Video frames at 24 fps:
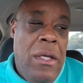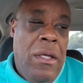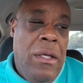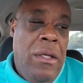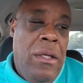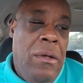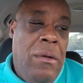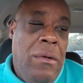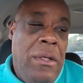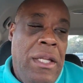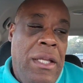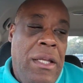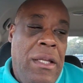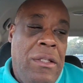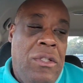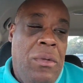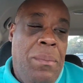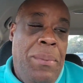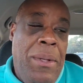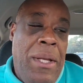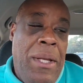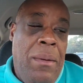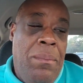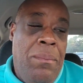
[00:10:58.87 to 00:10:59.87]
You need to
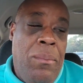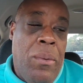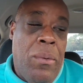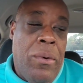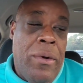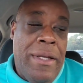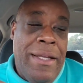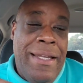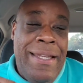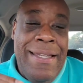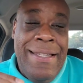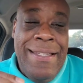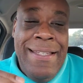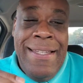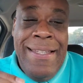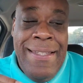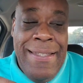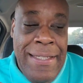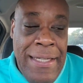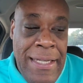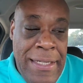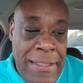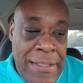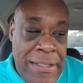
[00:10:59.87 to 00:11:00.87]
be more
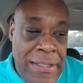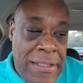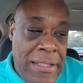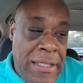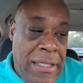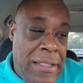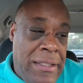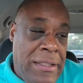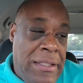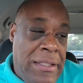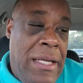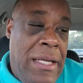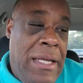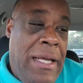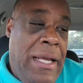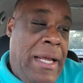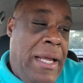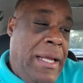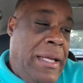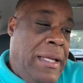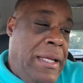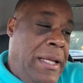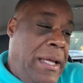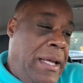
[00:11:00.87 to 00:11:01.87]
consistent
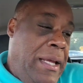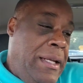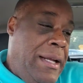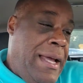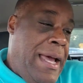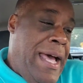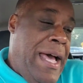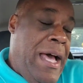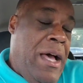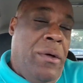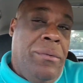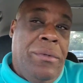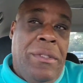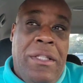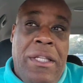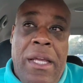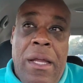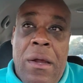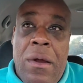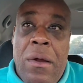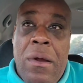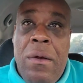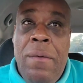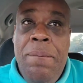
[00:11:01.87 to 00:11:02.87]
and get out
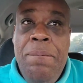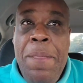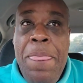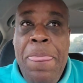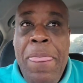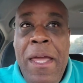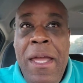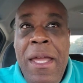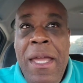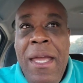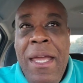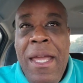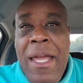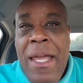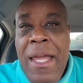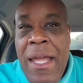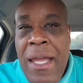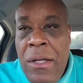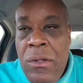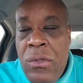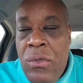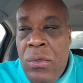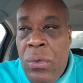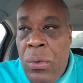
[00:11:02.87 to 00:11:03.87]
there
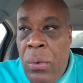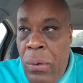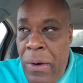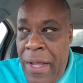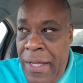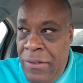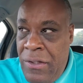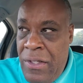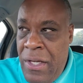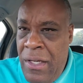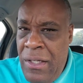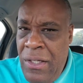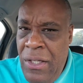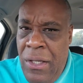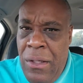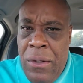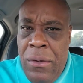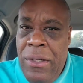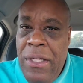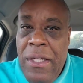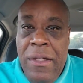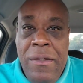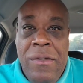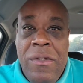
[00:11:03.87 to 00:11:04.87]
and trust it. You
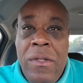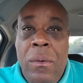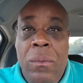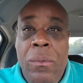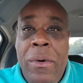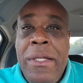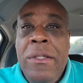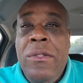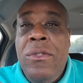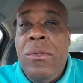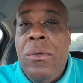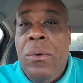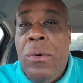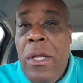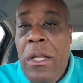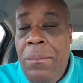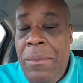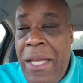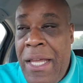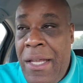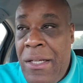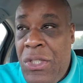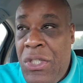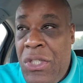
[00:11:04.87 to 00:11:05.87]
don't need someone
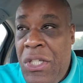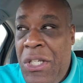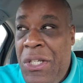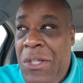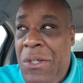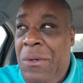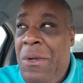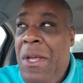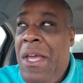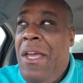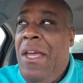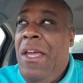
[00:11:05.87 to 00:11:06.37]
screaming at you.